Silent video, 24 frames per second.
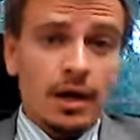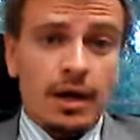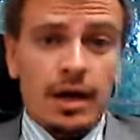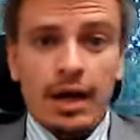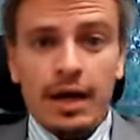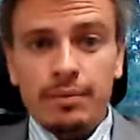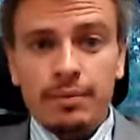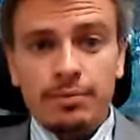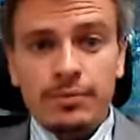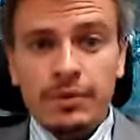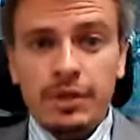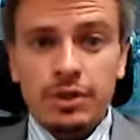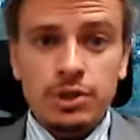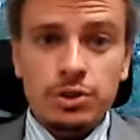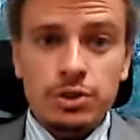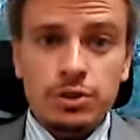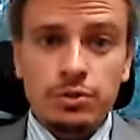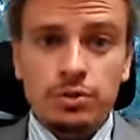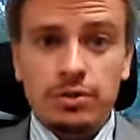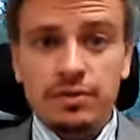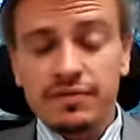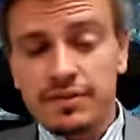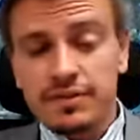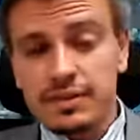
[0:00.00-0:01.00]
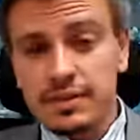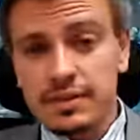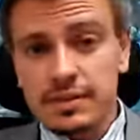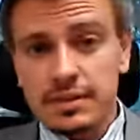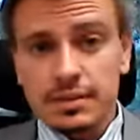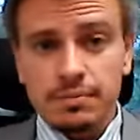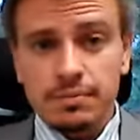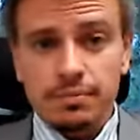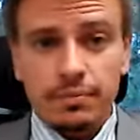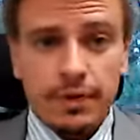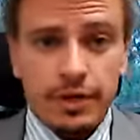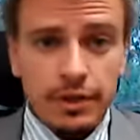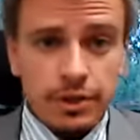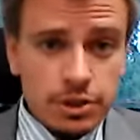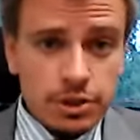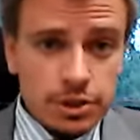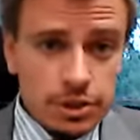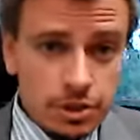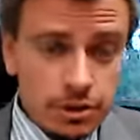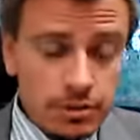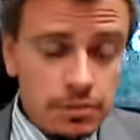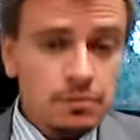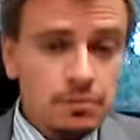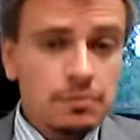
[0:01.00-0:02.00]
I'm not sure if this much
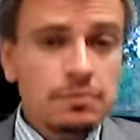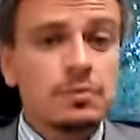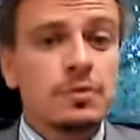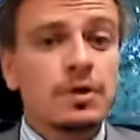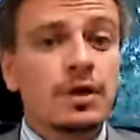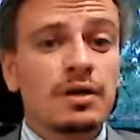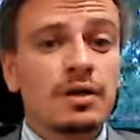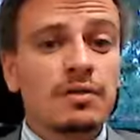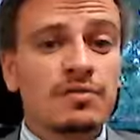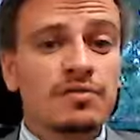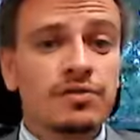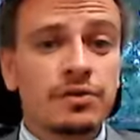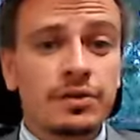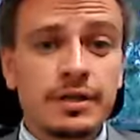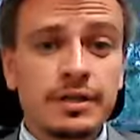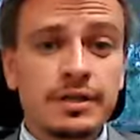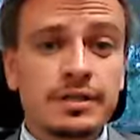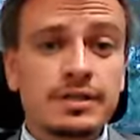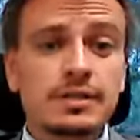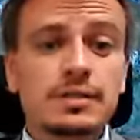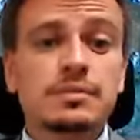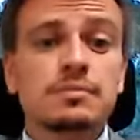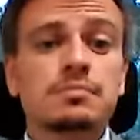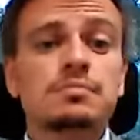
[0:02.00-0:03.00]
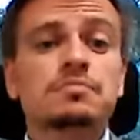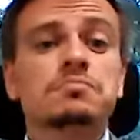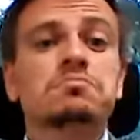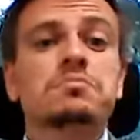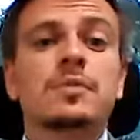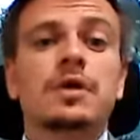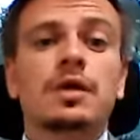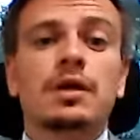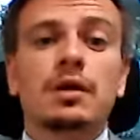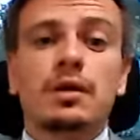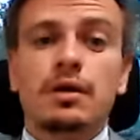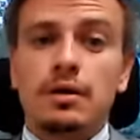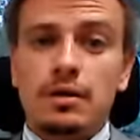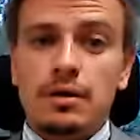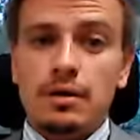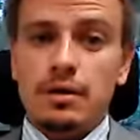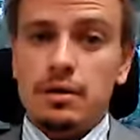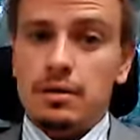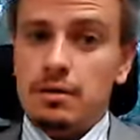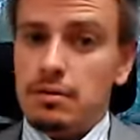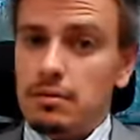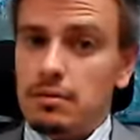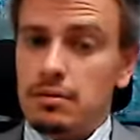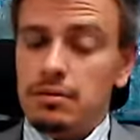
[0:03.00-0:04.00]
influence
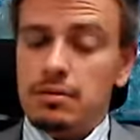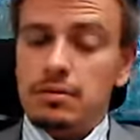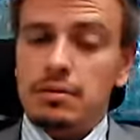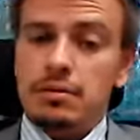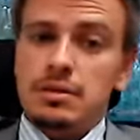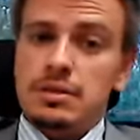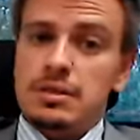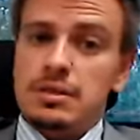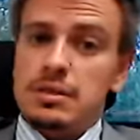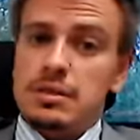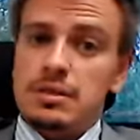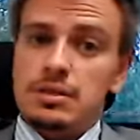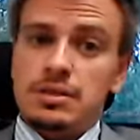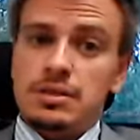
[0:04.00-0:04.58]
is